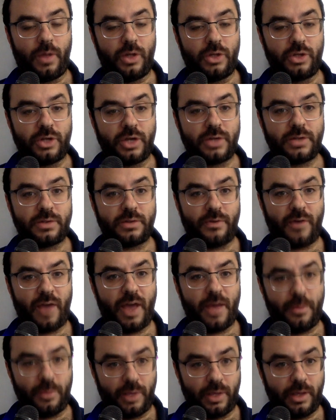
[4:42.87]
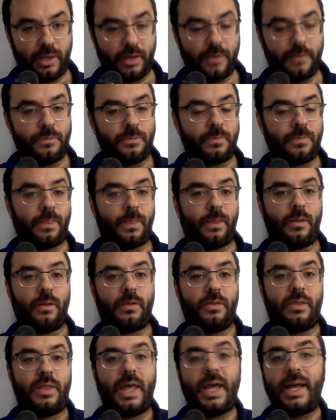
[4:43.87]
justifiably
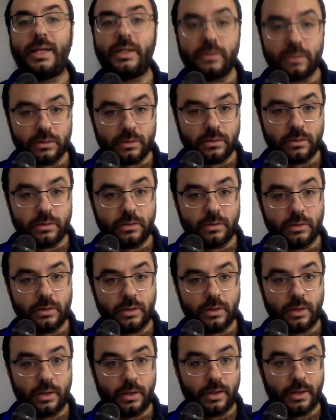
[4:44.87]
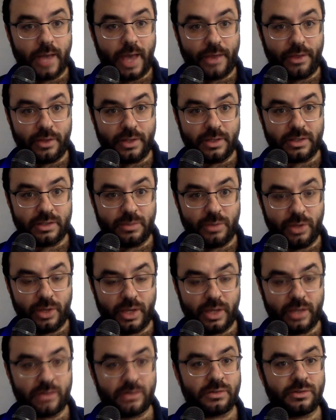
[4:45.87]
that Kathleen
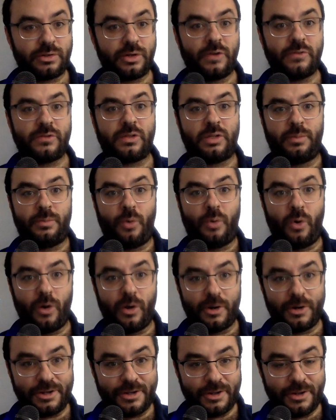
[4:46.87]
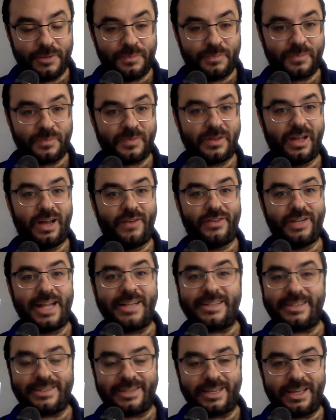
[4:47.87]
Sebelius serves on the board of an
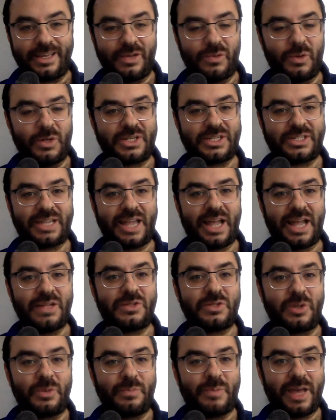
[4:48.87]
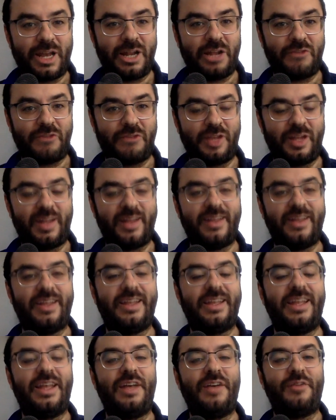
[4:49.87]
entity which stands to benefit
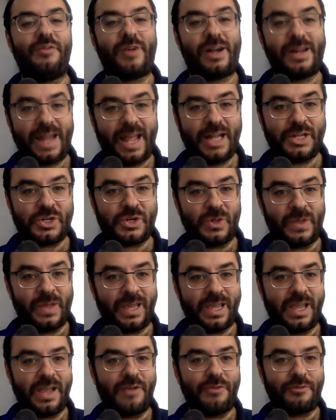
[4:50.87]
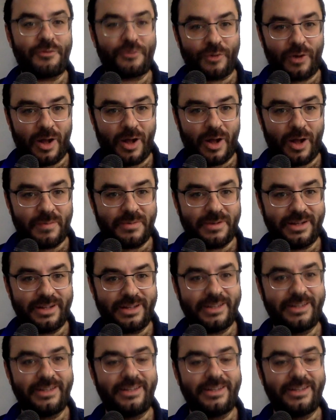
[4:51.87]
financially from